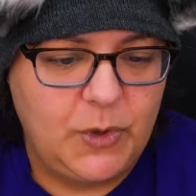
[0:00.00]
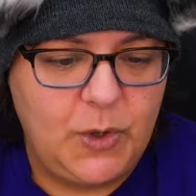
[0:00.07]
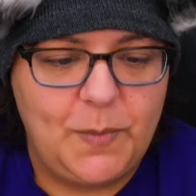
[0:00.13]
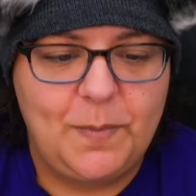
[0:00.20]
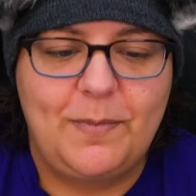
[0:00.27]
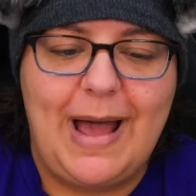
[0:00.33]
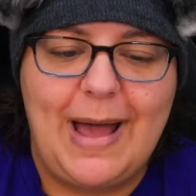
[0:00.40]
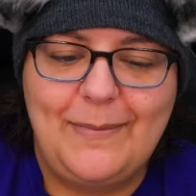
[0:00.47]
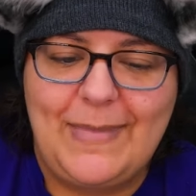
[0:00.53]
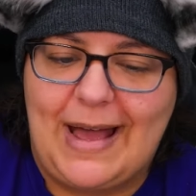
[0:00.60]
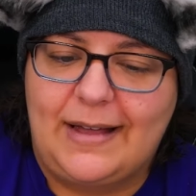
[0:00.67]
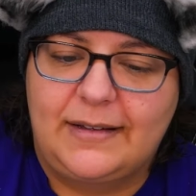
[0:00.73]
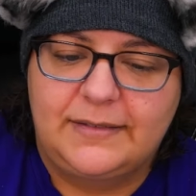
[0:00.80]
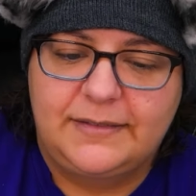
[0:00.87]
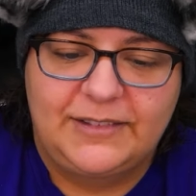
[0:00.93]
Oh mama.
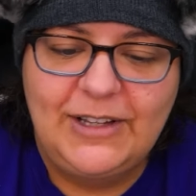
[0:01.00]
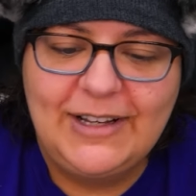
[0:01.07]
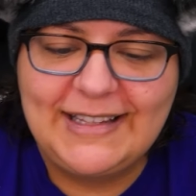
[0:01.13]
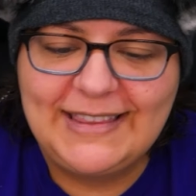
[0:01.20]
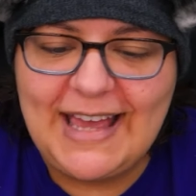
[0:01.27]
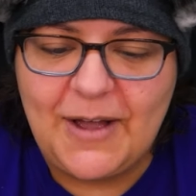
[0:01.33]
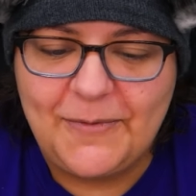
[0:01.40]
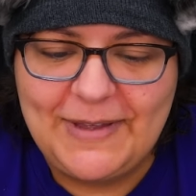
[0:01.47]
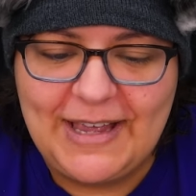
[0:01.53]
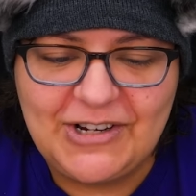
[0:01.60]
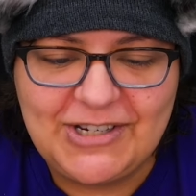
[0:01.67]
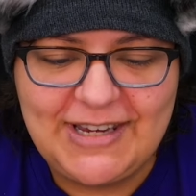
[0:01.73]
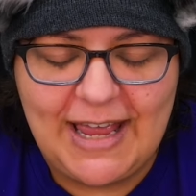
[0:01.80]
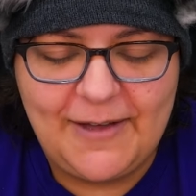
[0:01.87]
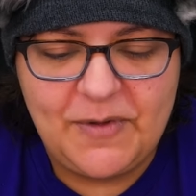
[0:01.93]
Look at that, we
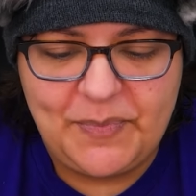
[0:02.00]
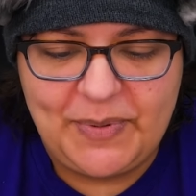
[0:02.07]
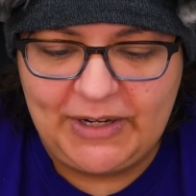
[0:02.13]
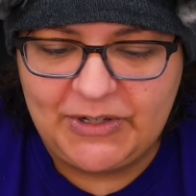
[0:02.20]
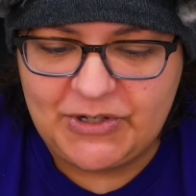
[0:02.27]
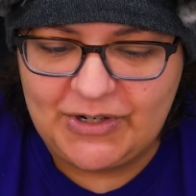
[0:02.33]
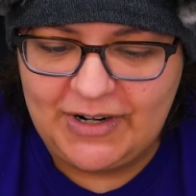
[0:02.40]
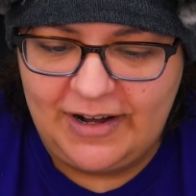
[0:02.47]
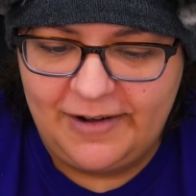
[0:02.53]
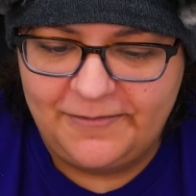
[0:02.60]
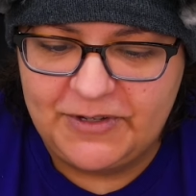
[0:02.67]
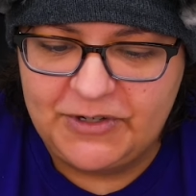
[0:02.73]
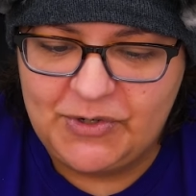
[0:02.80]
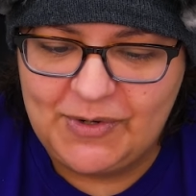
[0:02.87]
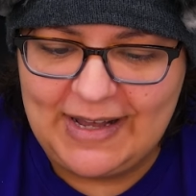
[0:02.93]
actually have a picture of
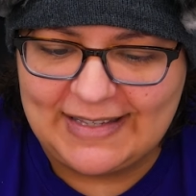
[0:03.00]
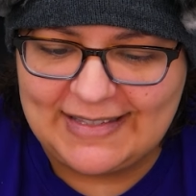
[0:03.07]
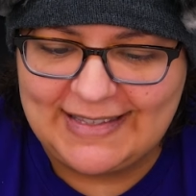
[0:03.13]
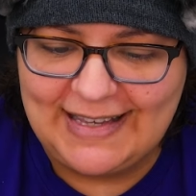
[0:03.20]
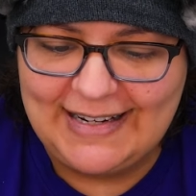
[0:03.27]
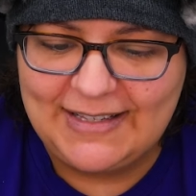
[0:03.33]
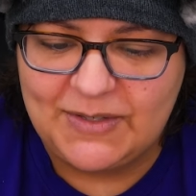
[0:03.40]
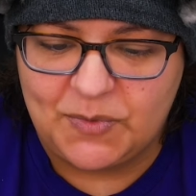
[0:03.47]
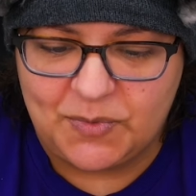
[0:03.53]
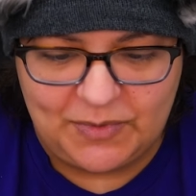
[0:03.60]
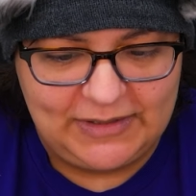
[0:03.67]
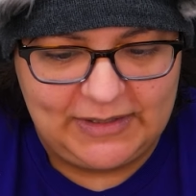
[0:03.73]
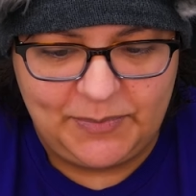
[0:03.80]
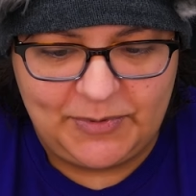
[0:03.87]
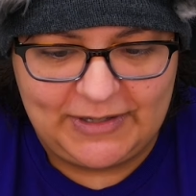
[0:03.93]
the dress. That is
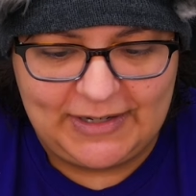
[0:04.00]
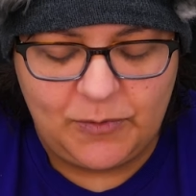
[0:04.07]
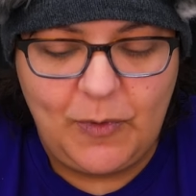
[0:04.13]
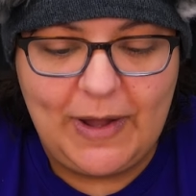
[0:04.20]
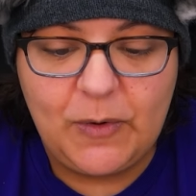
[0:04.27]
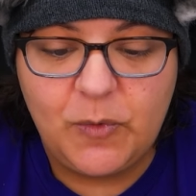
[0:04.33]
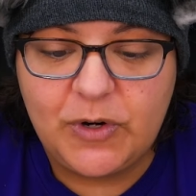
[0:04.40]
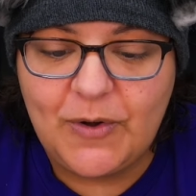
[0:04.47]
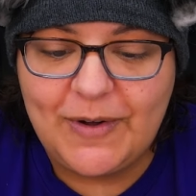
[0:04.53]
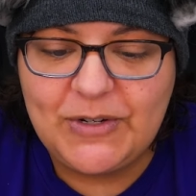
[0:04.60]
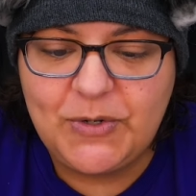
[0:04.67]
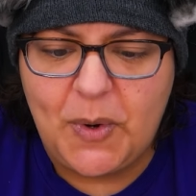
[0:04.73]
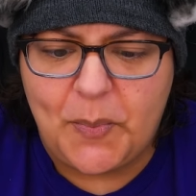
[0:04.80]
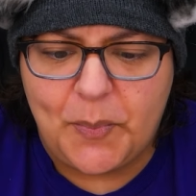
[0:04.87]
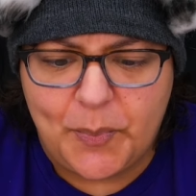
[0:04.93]
really pretty. Wait, we're going
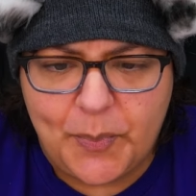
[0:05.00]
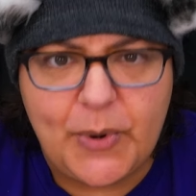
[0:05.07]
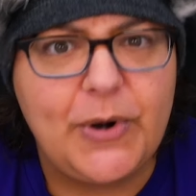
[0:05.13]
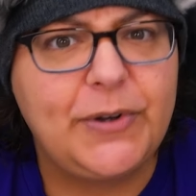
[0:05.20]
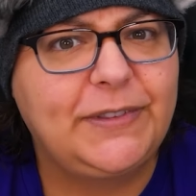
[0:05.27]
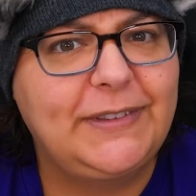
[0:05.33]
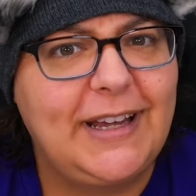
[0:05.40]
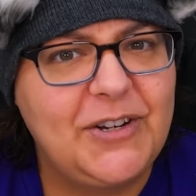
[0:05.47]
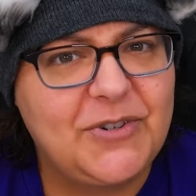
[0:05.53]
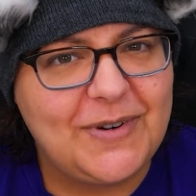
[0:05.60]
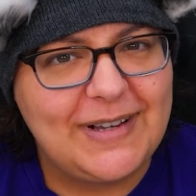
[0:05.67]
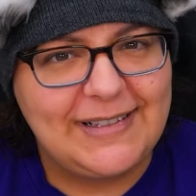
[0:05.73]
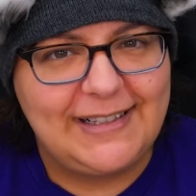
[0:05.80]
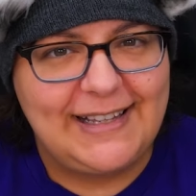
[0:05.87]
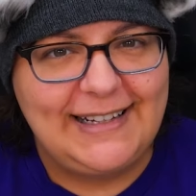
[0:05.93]
to a birthday
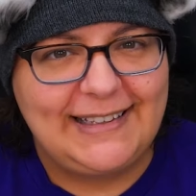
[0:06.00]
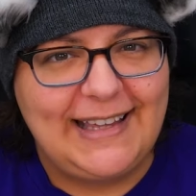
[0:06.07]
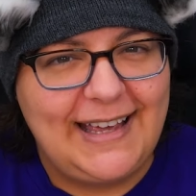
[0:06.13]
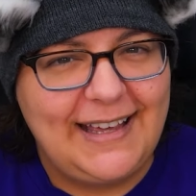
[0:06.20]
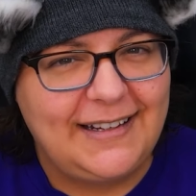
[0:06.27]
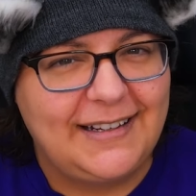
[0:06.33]
dress like that?